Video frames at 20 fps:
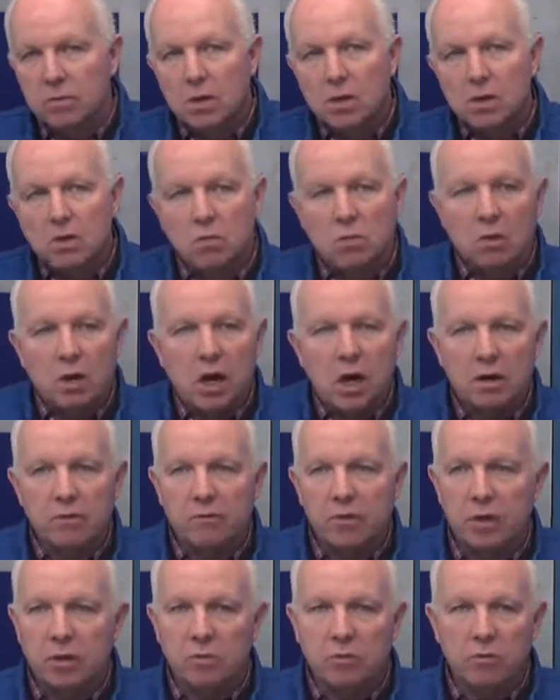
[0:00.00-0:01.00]
were not
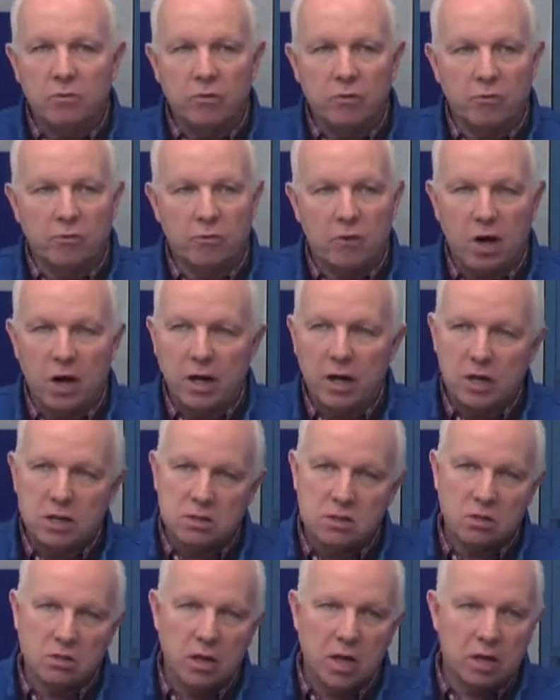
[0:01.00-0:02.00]
available for Friday,
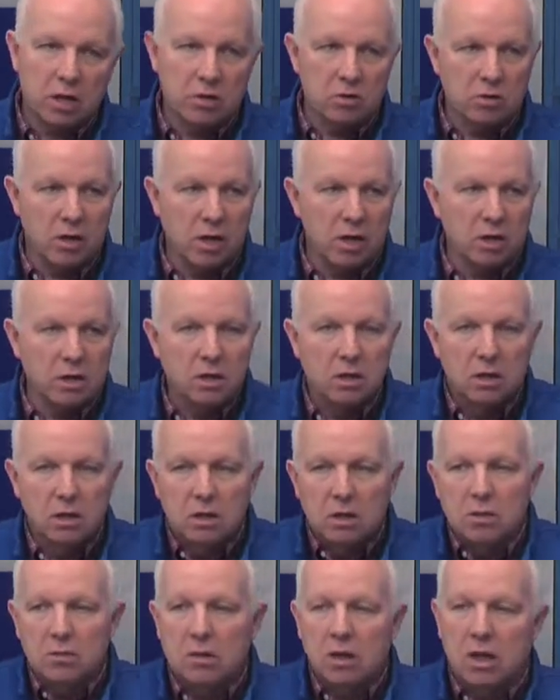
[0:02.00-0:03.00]
so that created
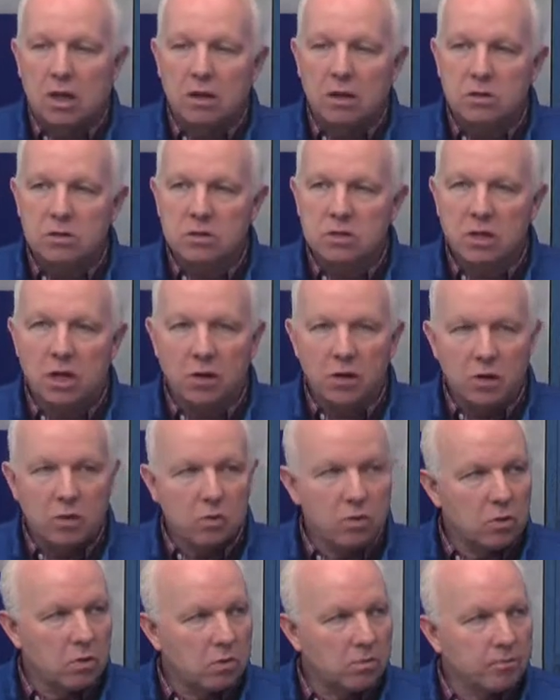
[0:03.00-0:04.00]
the scenario
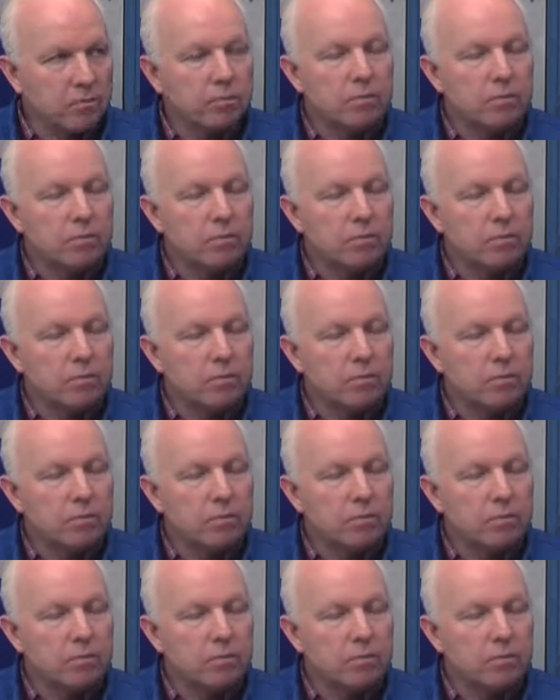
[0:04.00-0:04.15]
where